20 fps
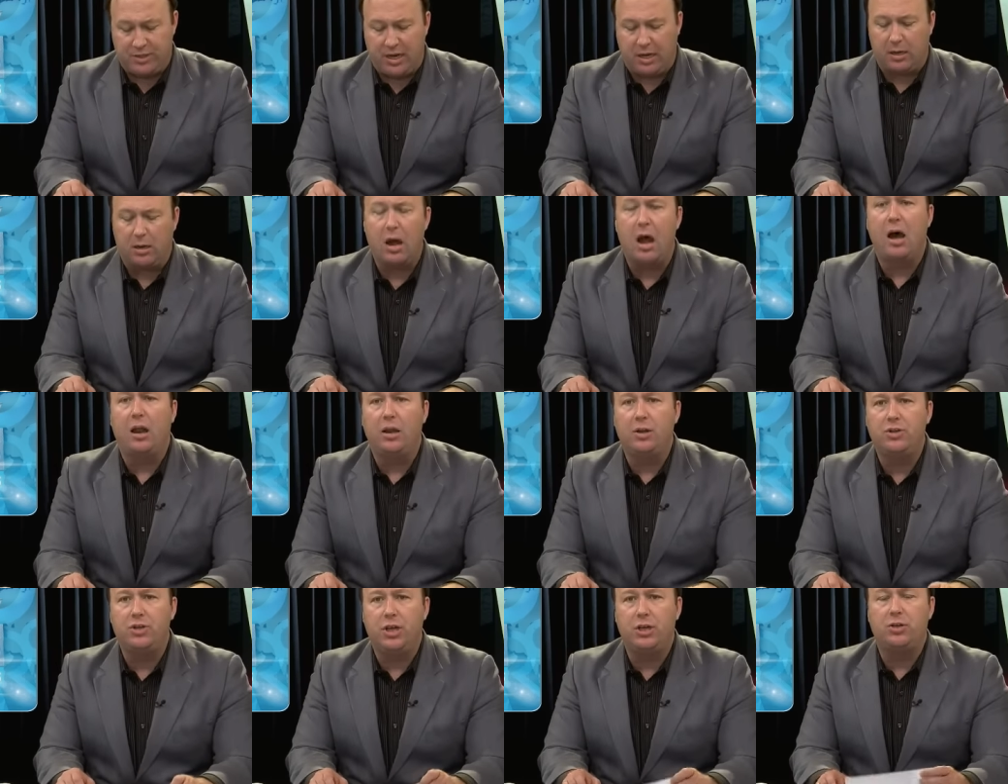
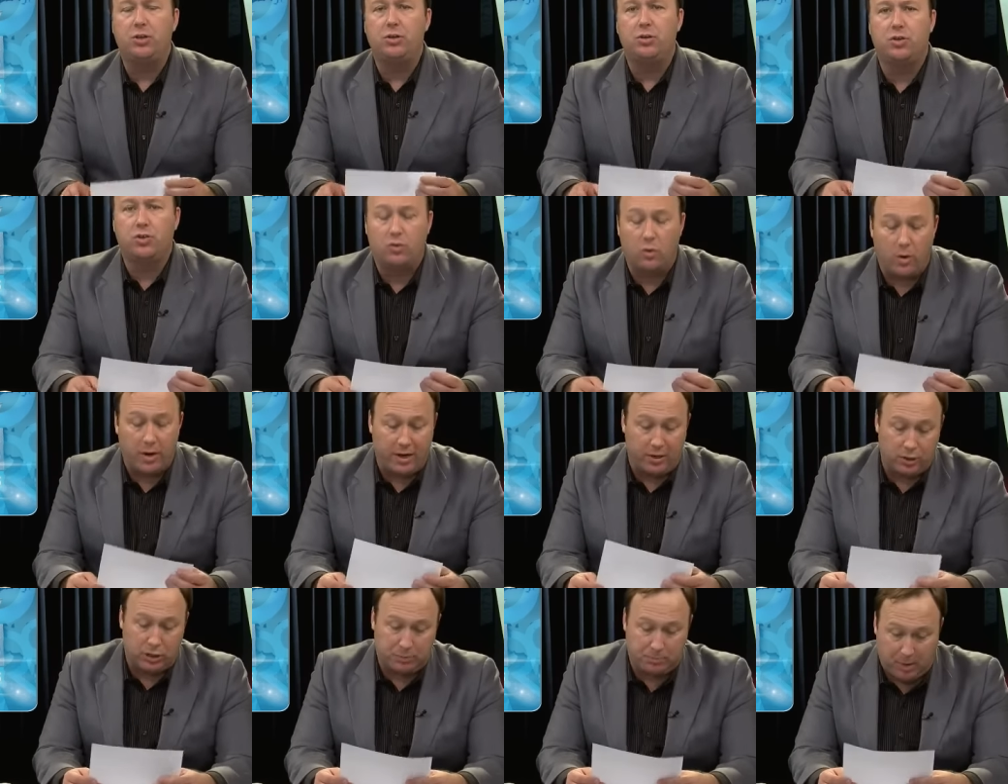technology to destroy
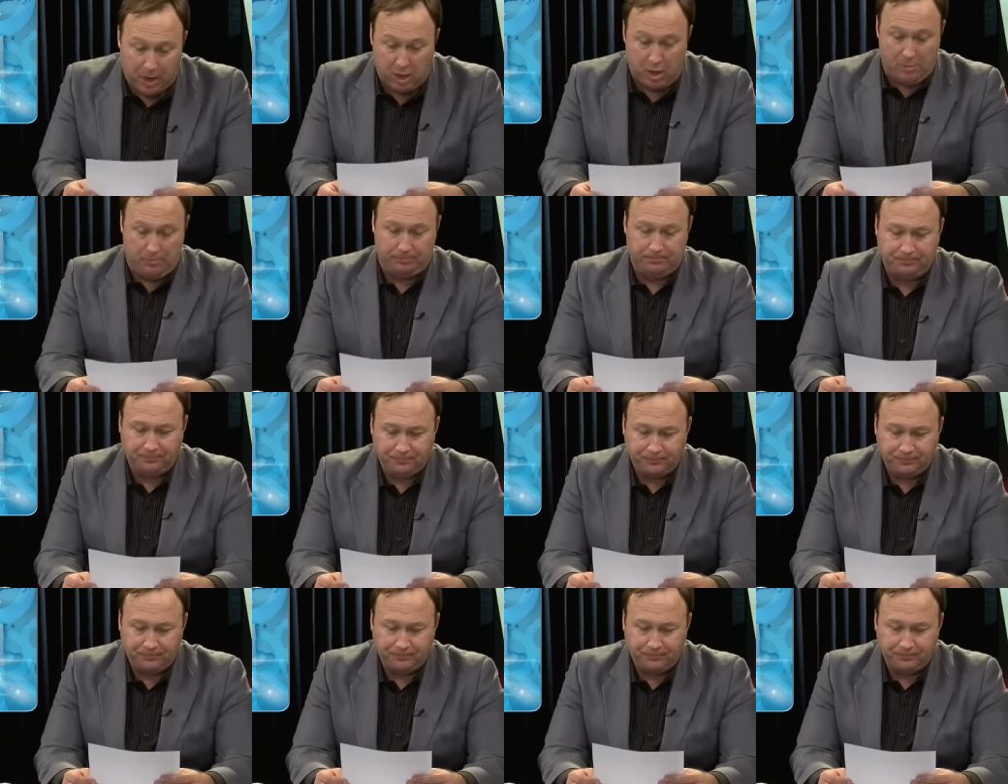your sperm.